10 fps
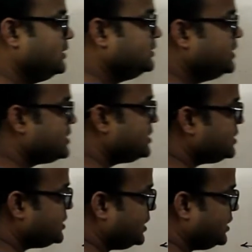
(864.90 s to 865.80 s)
This
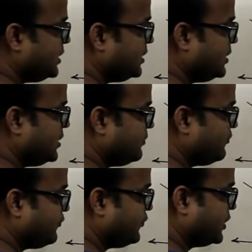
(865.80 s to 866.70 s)
is
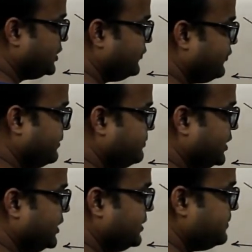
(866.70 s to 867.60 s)
45
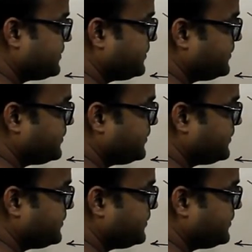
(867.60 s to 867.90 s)
degree.